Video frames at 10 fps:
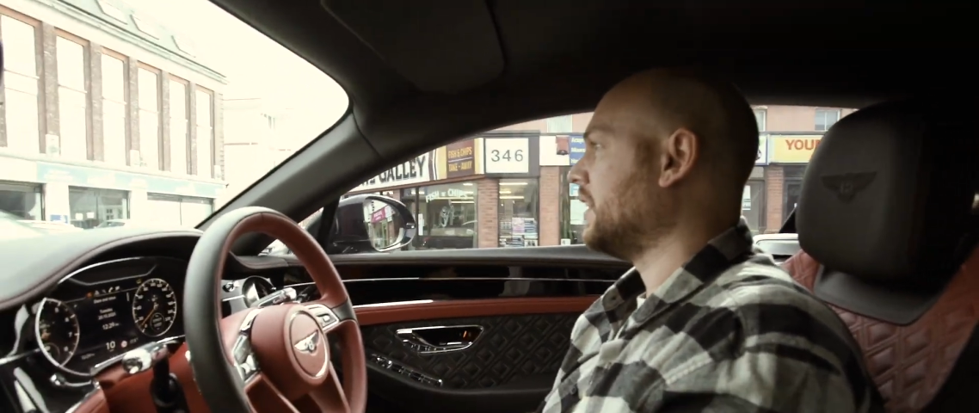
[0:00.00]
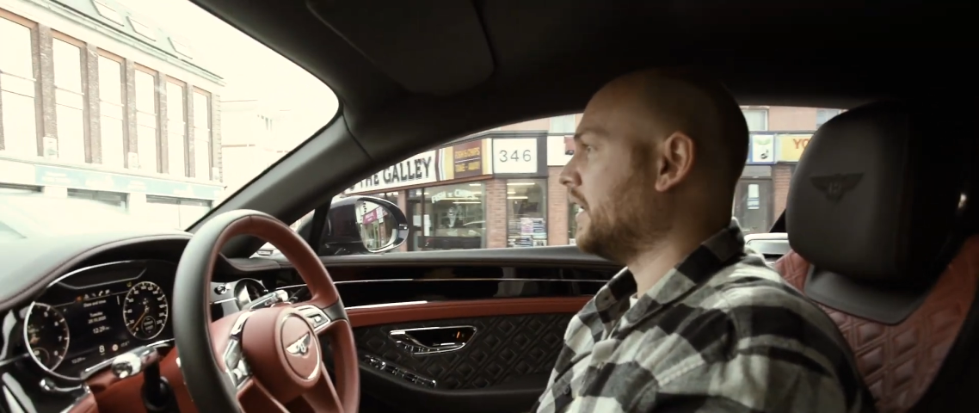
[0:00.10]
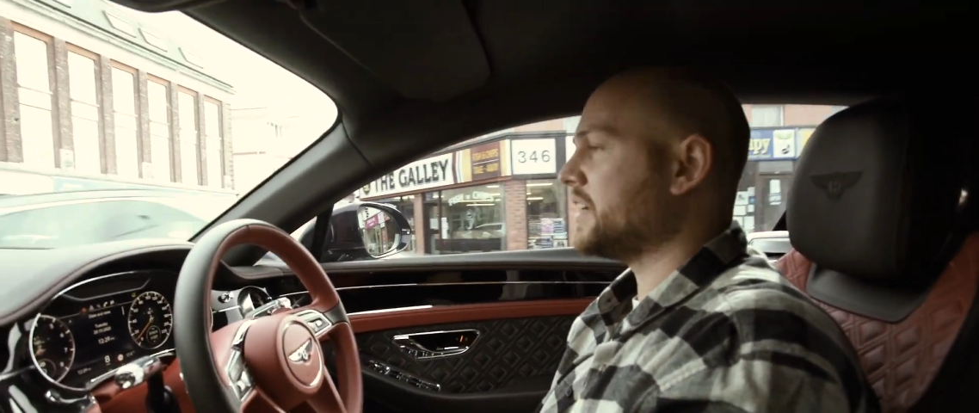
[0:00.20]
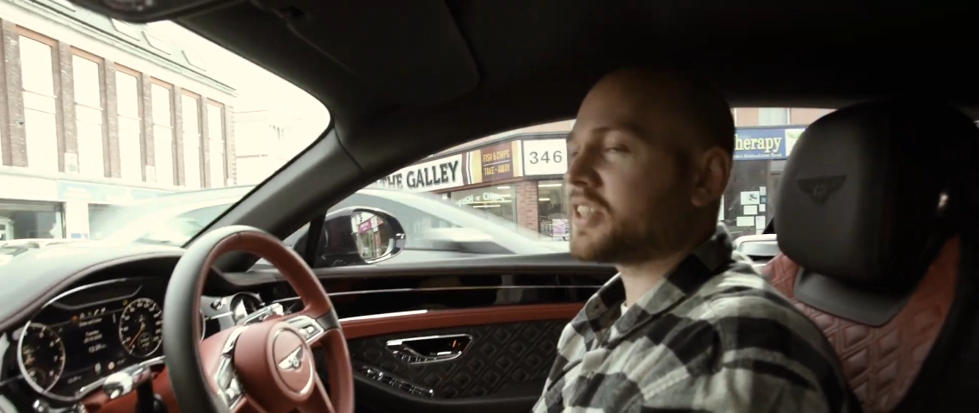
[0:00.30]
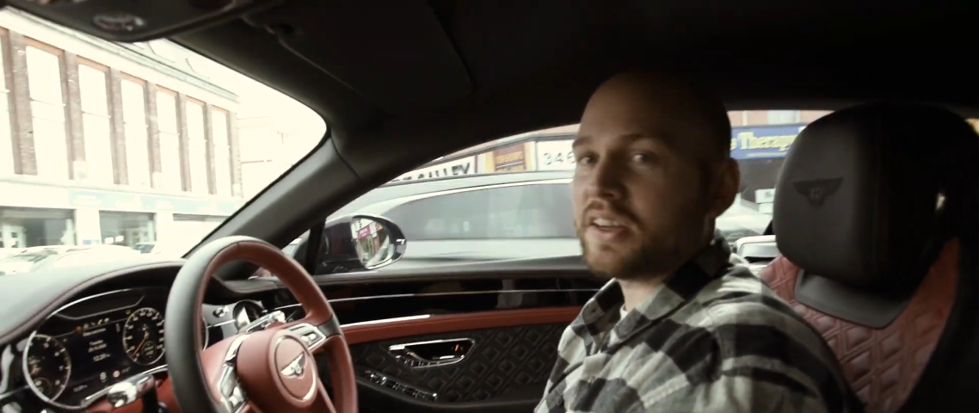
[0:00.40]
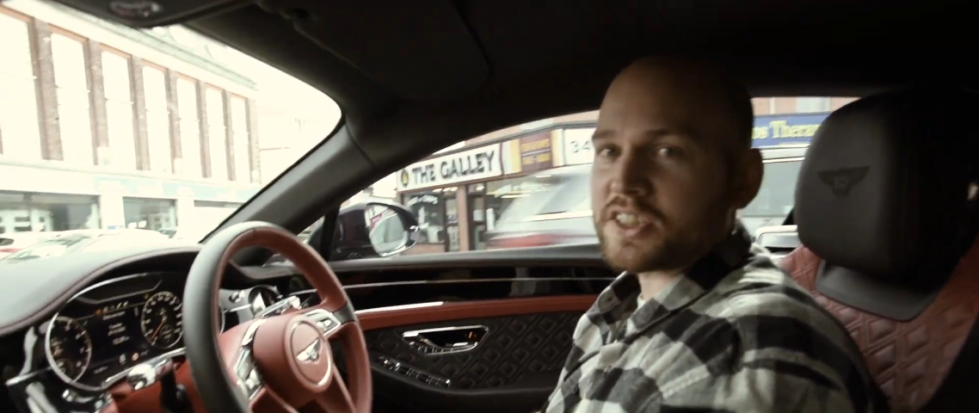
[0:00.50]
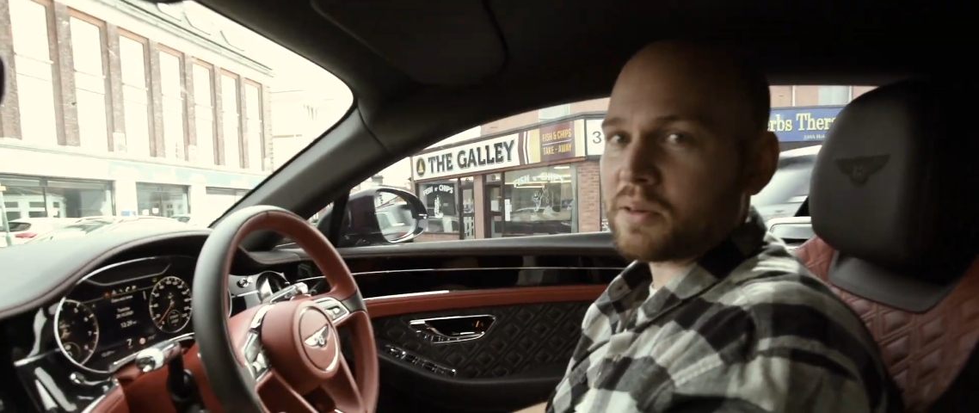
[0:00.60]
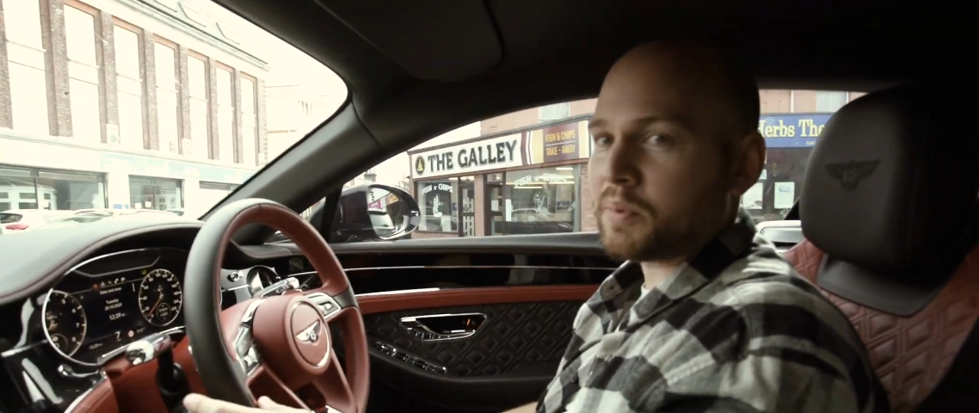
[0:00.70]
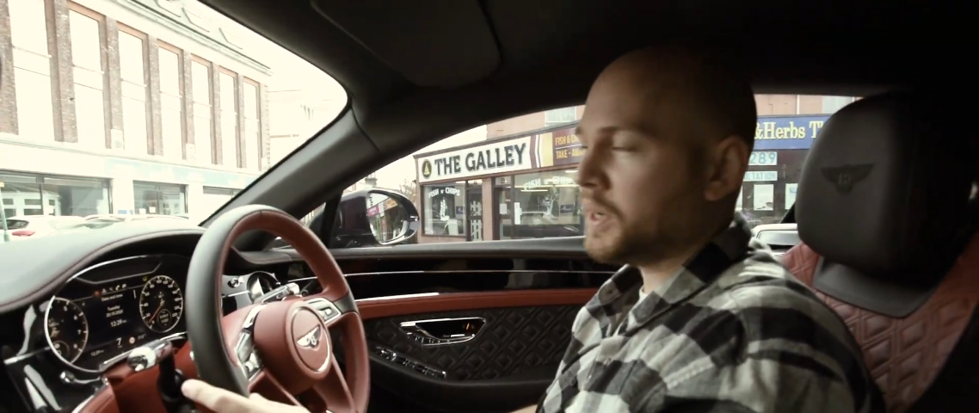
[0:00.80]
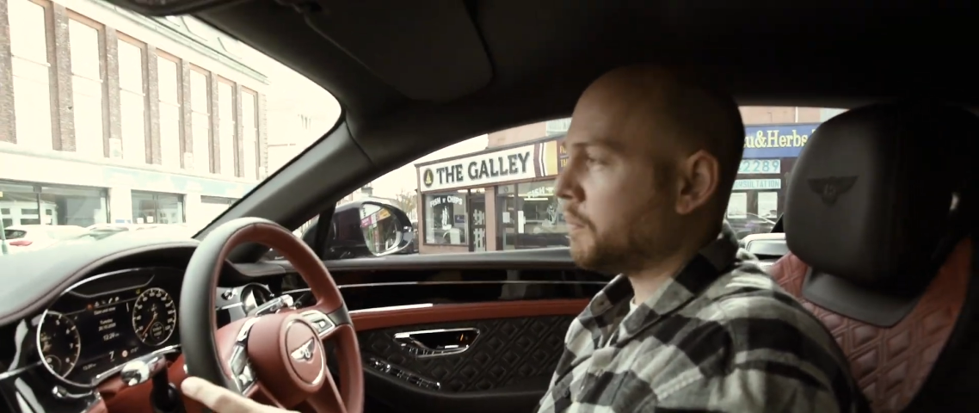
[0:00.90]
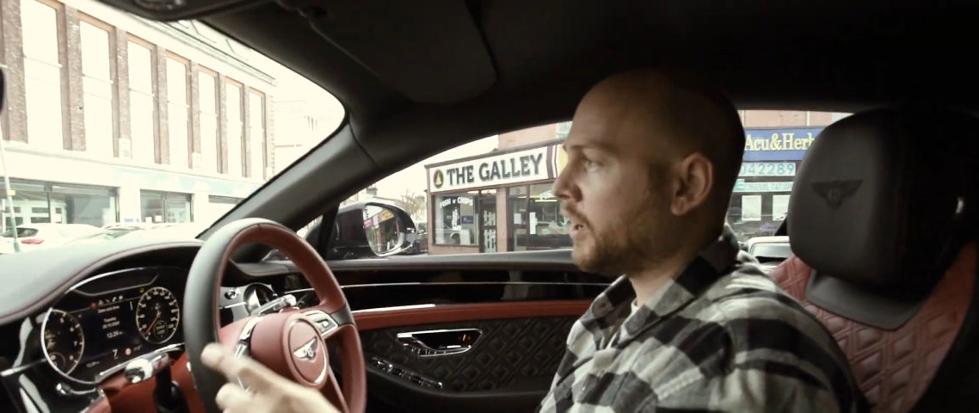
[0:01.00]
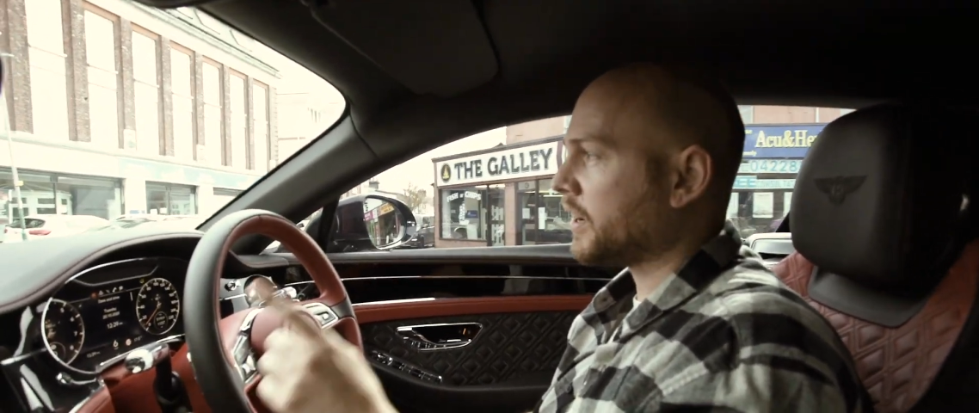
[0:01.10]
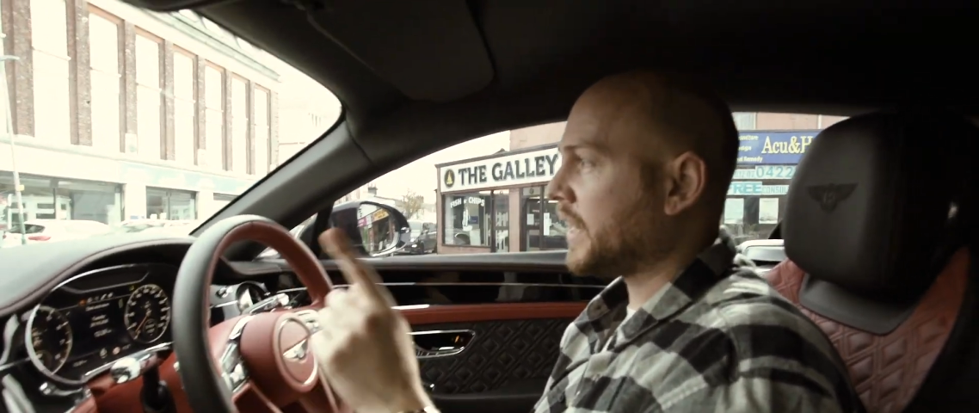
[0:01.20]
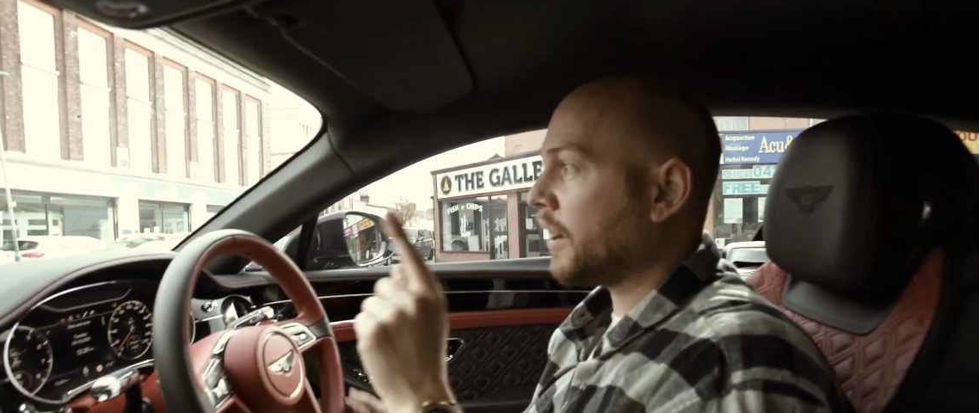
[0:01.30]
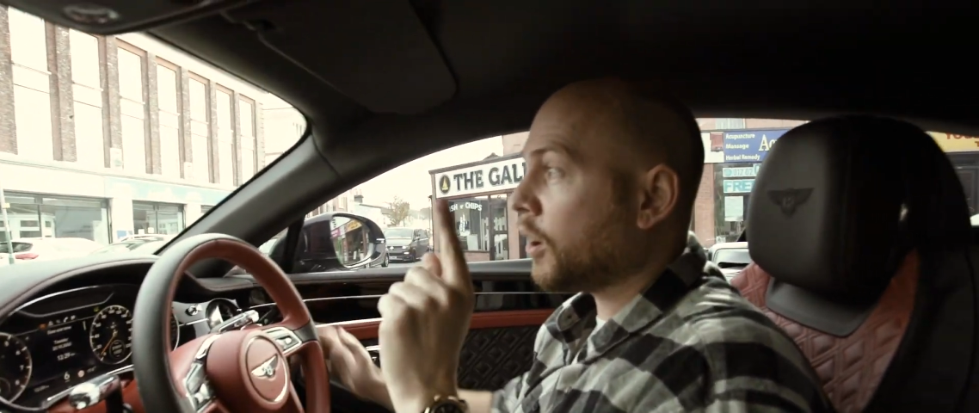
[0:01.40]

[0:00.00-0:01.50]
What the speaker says: Let's go and jump into Merc now.